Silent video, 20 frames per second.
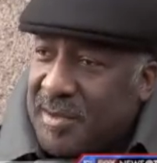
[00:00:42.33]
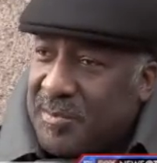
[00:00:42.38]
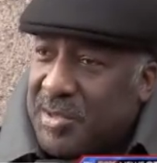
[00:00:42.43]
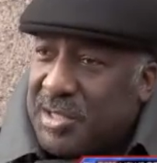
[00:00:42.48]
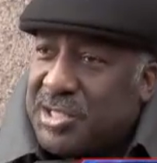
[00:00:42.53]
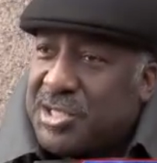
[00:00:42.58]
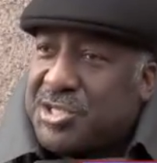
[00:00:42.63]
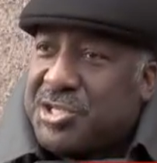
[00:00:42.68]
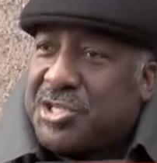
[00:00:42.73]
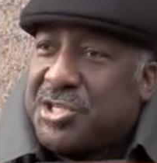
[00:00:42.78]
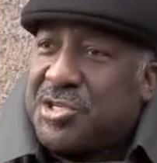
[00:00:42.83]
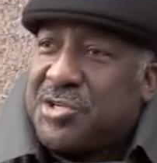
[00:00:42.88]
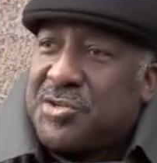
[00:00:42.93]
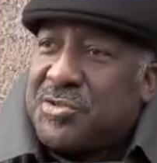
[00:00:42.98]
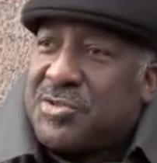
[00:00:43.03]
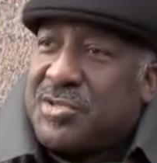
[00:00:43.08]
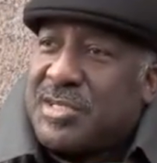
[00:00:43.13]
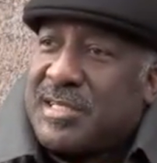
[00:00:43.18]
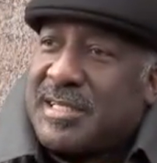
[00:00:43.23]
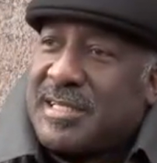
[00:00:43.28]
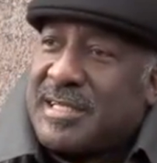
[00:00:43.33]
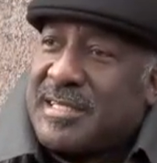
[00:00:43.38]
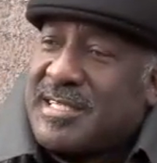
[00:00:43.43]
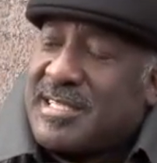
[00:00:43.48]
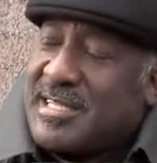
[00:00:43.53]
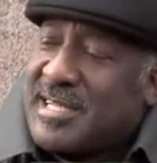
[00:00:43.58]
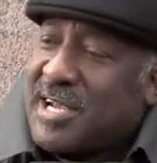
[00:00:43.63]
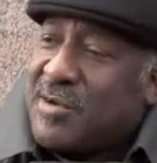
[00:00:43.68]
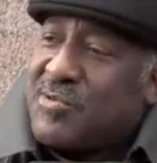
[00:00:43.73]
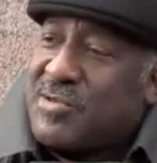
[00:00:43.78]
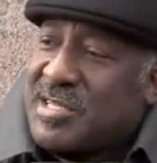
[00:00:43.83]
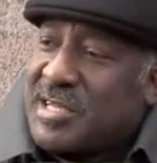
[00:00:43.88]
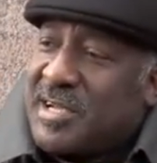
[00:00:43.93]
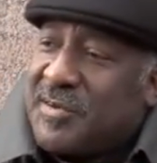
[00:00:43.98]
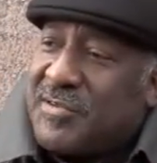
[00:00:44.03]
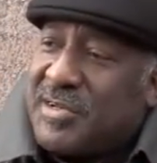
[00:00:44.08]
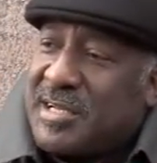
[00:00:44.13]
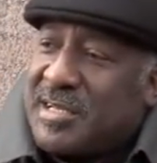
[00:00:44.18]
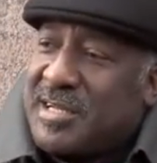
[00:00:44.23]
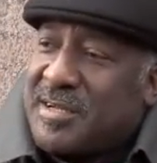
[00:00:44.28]
But the children, this day was
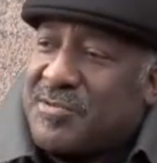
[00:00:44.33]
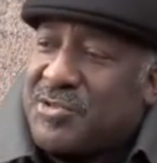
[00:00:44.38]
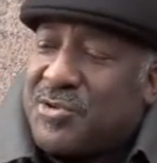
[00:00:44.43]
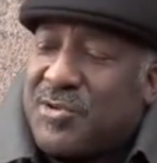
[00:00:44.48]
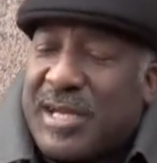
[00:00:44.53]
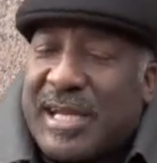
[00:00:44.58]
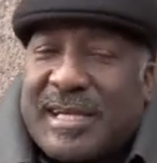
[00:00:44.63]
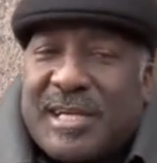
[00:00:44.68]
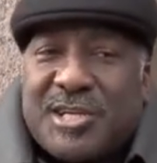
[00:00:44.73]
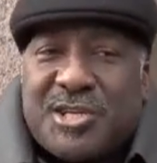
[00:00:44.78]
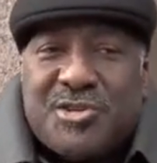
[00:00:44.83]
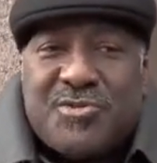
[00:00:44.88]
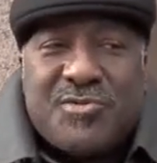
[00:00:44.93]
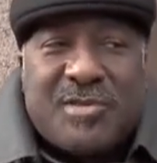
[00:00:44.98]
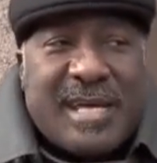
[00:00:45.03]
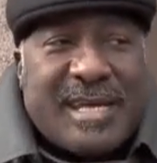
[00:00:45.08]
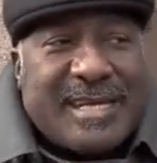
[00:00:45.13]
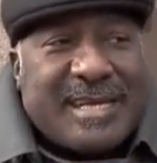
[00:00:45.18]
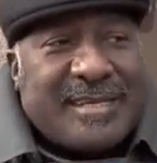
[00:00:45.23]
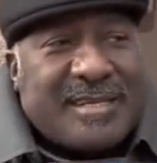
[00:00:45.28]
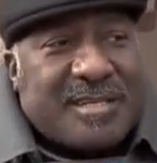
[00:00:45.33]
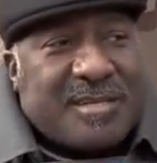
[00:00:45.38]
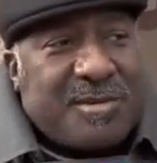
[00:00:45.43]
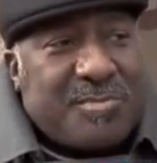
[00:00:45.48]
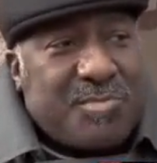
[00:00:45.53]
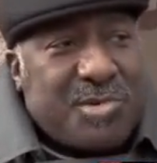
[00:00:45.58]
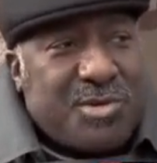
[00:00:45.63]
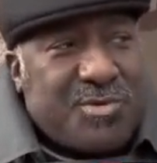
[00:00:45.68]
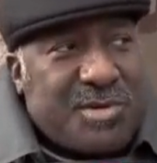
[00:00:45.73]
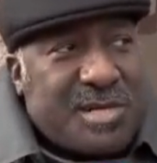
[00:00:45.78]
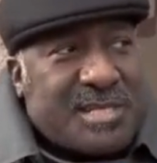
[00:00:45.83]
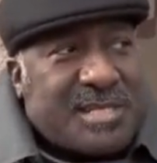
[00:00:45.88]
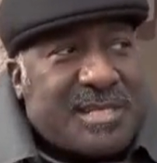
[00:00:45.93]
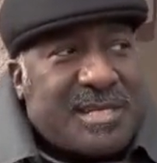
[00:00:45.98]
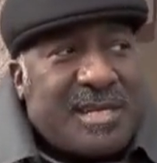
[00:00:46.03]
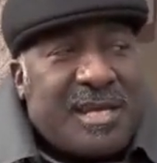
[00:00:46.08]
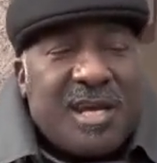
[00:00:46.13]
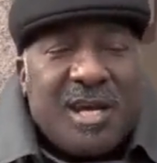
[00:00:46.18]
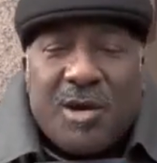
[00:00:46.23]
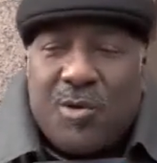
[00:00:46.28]
given to them so they could do that in the
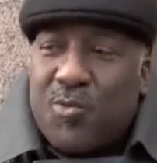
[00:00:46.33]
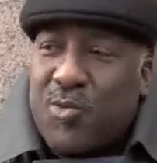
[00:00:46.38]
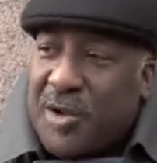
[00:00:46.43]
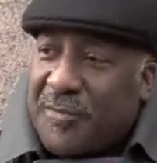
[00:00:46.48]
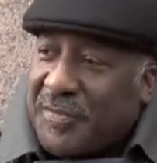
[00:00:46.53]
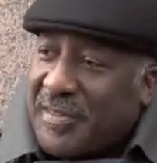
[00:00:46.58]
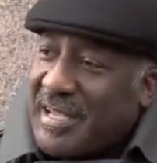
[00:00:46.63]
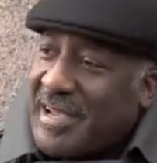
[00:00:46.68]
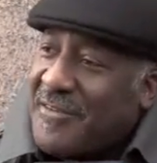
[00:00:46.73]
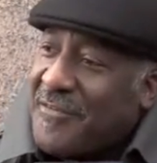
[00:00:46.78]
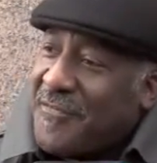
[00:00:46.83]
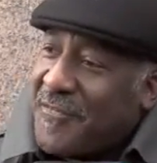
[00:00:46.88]
community with their